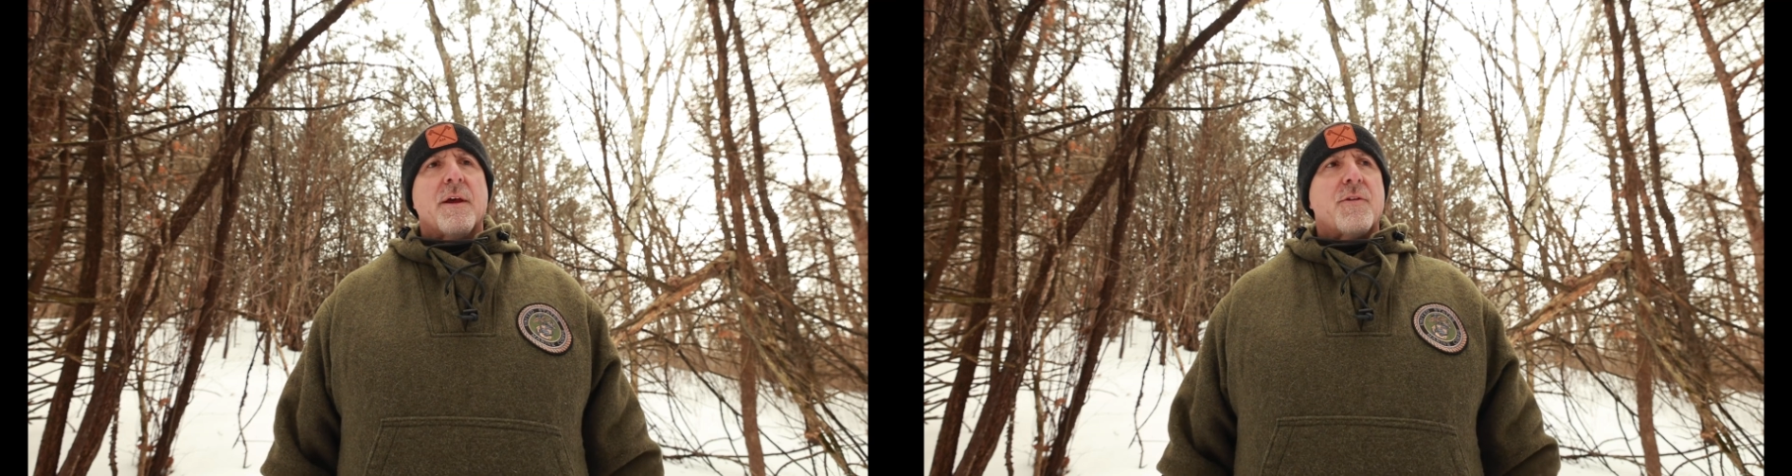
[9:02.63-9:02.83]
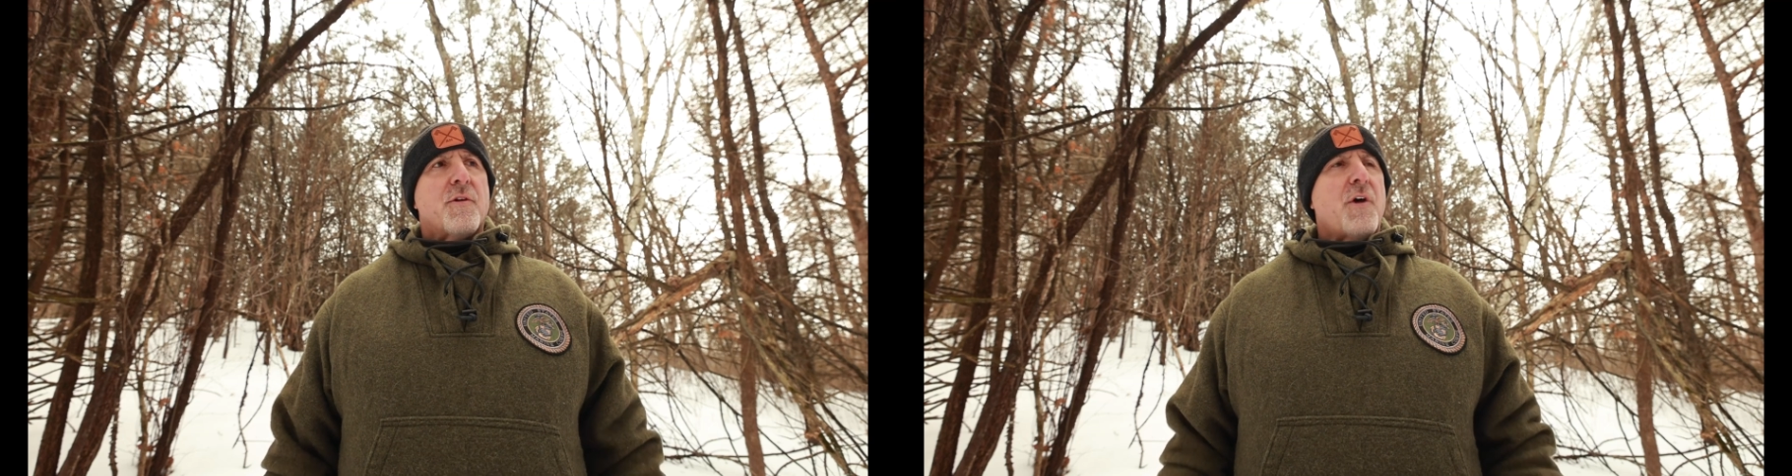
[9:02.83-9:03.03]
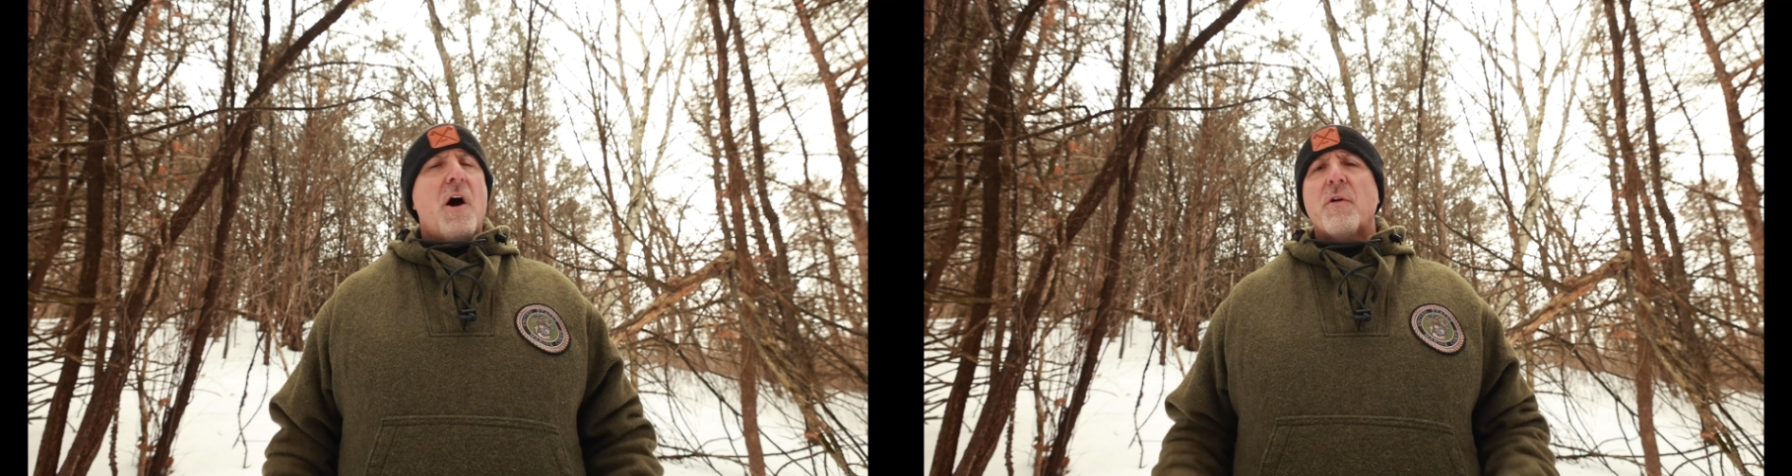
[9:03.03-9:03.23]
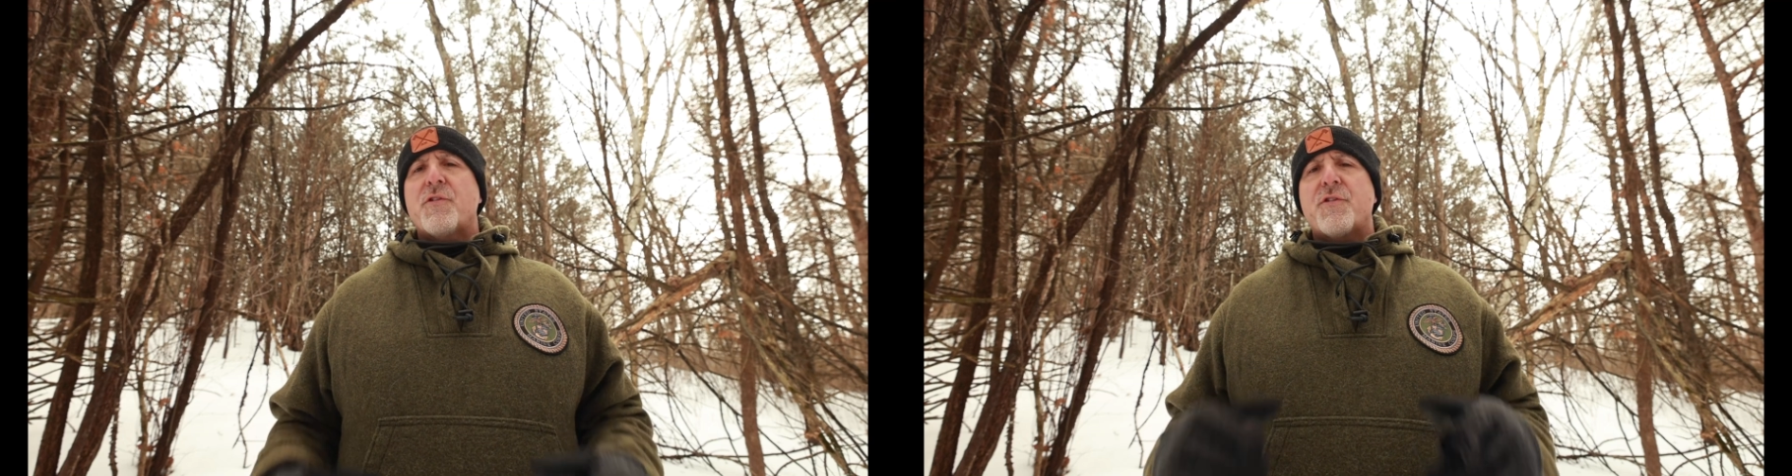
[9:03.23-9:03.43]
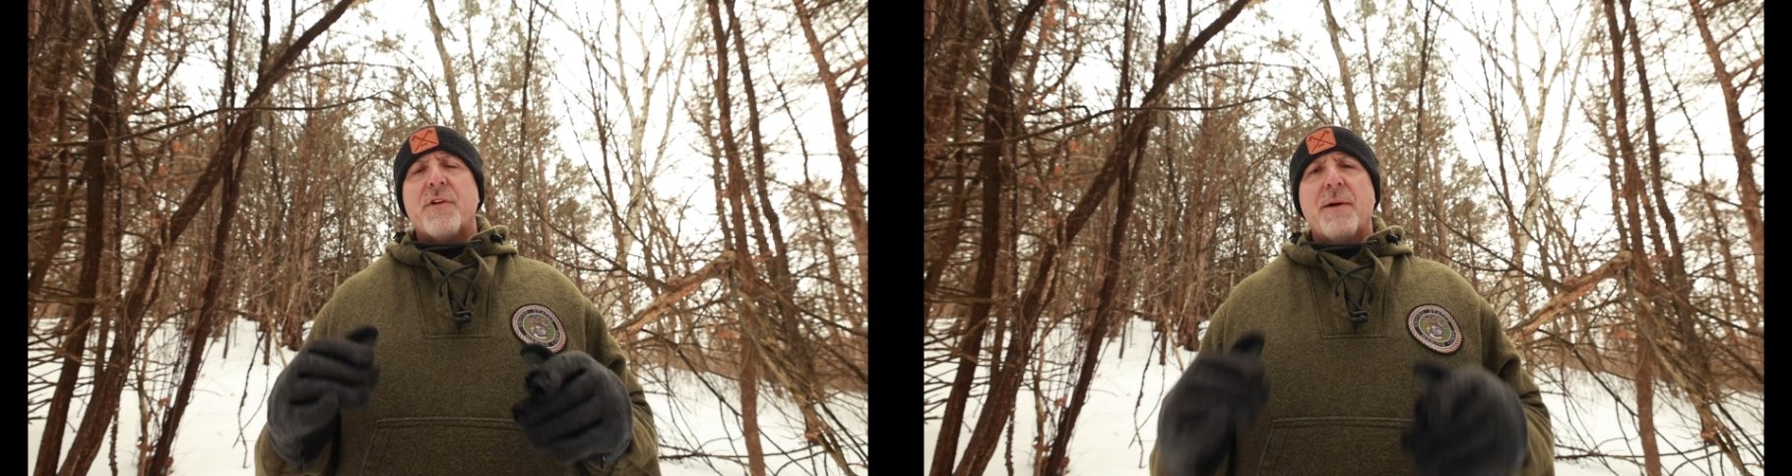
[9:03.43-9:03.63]
There's
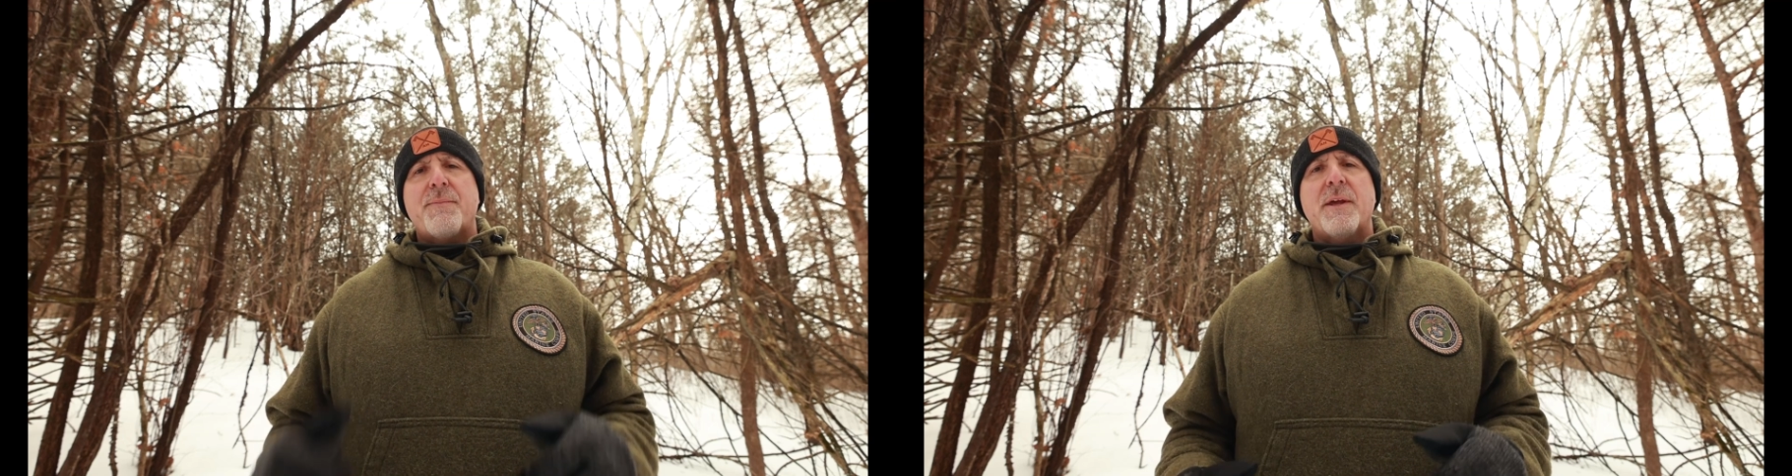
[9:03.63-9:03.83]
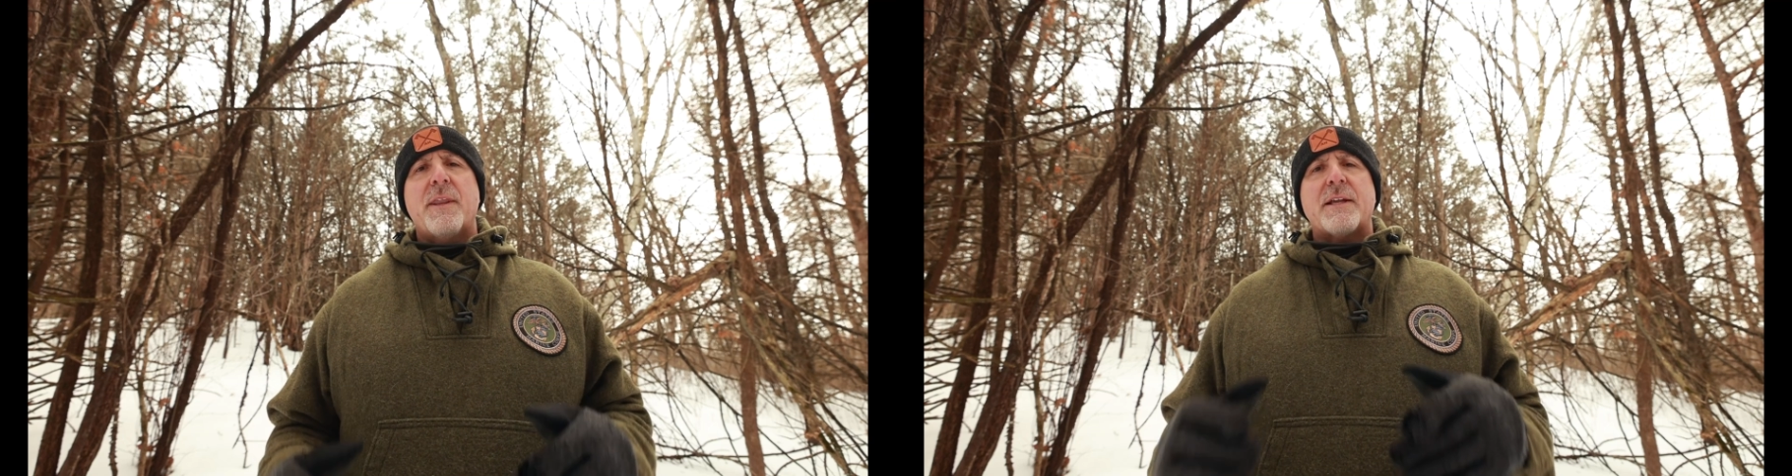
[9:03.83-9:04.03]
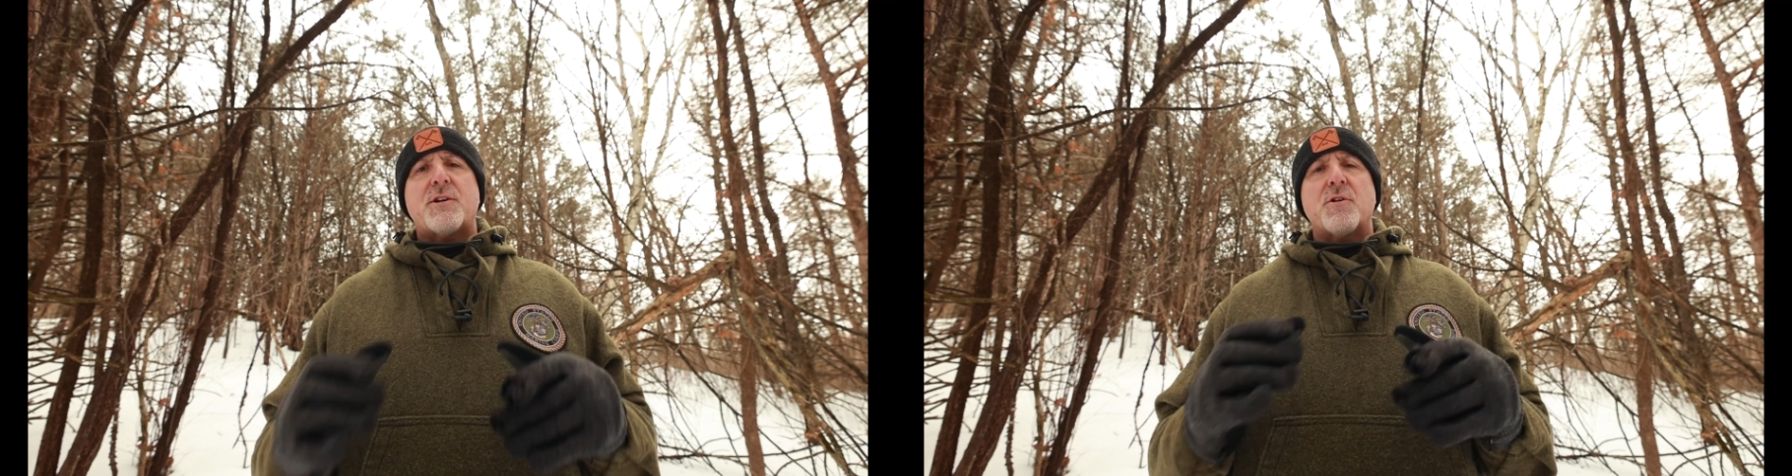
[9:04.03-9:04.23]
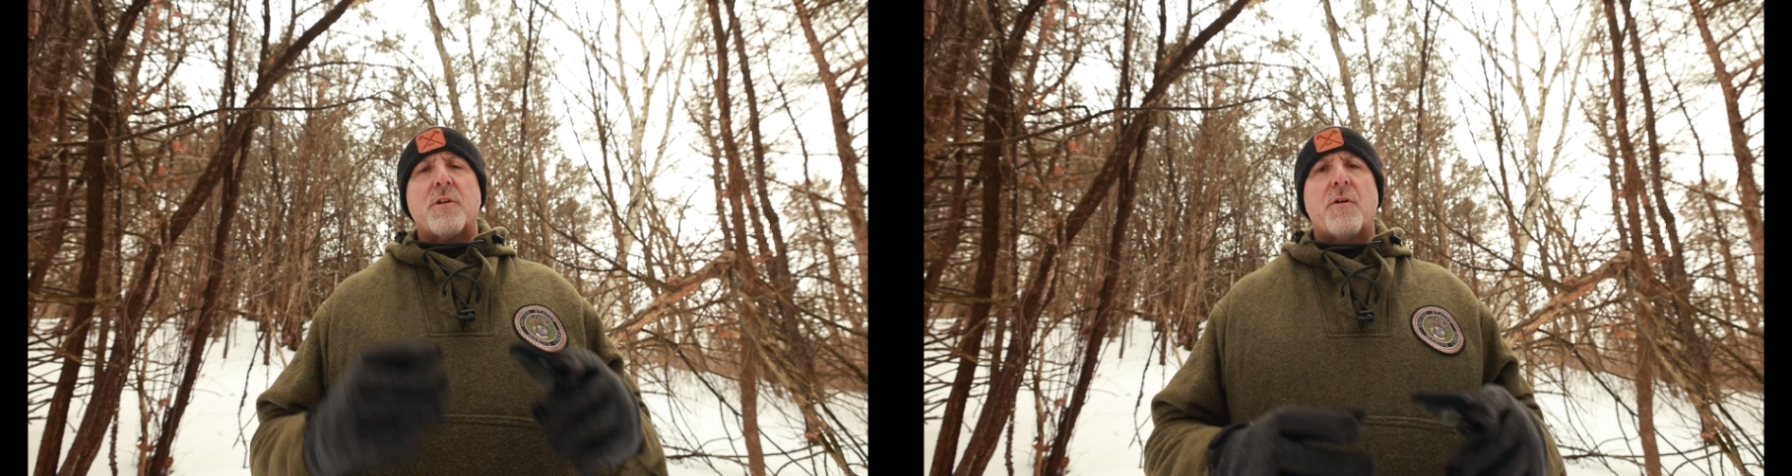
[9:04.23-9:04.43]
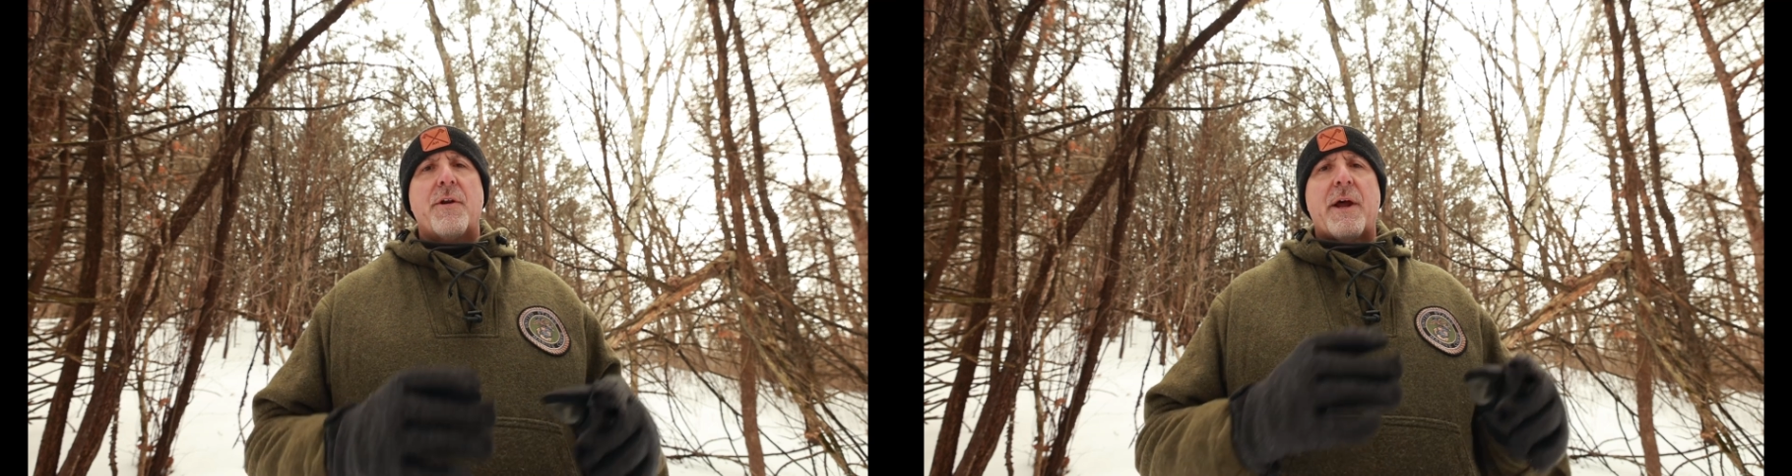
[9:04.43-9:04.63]
always something that you
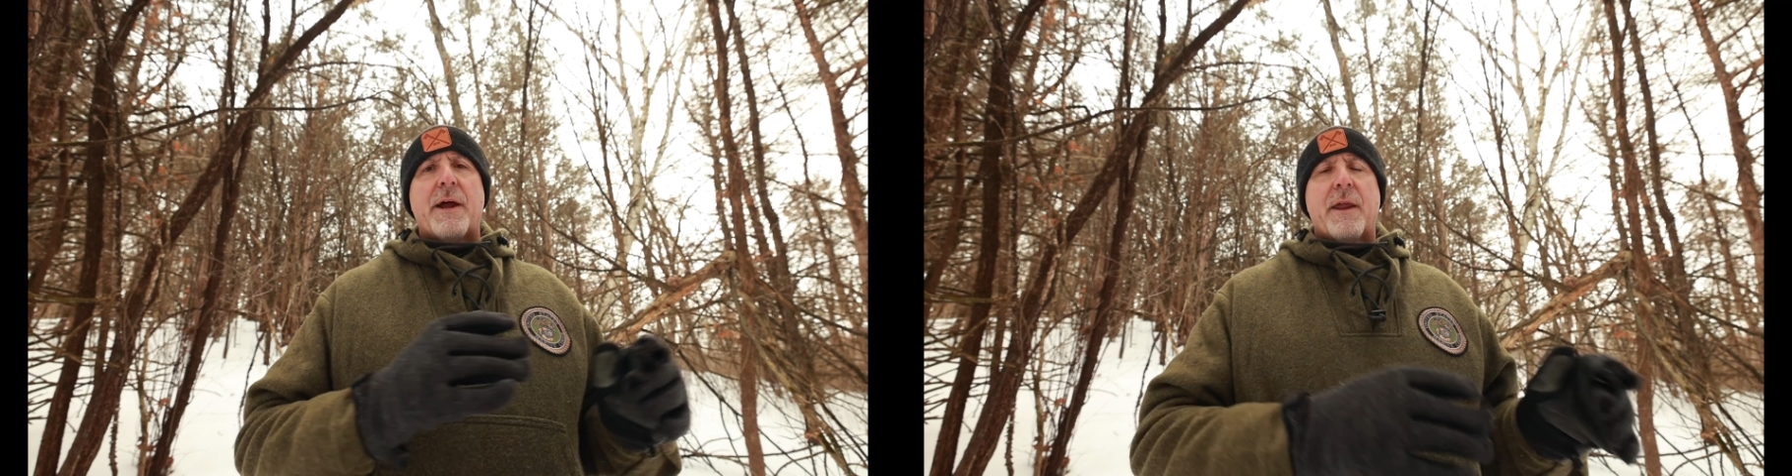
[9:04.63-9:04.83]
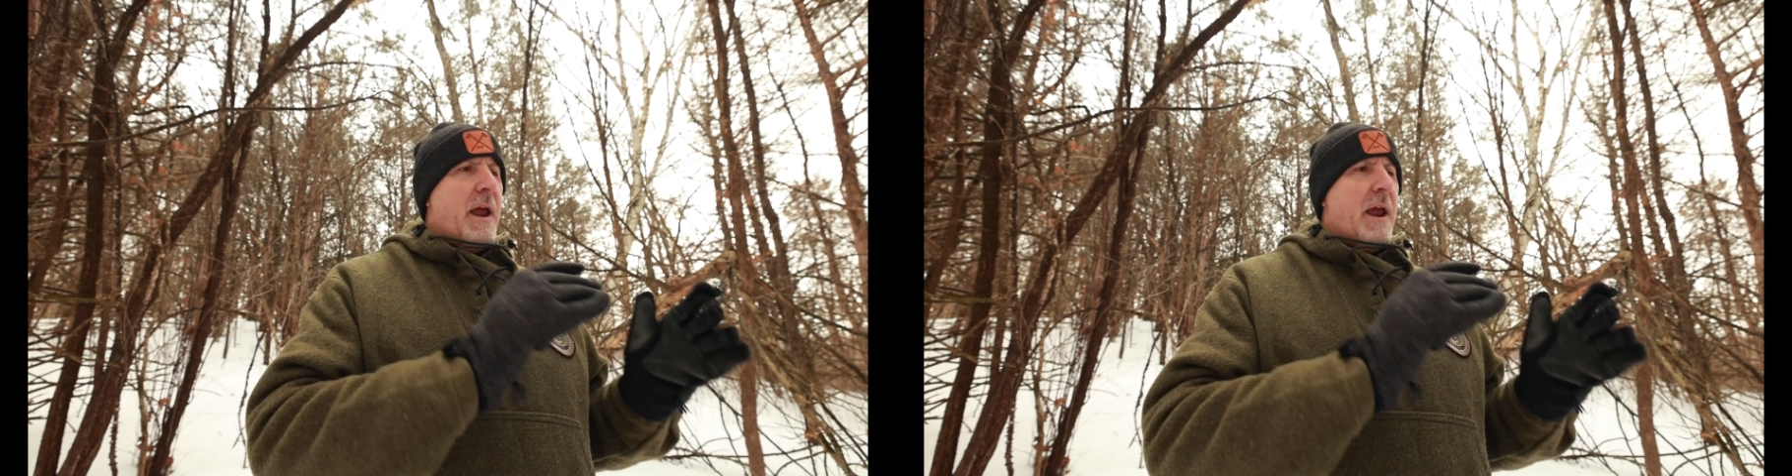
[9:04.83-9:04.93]
learned on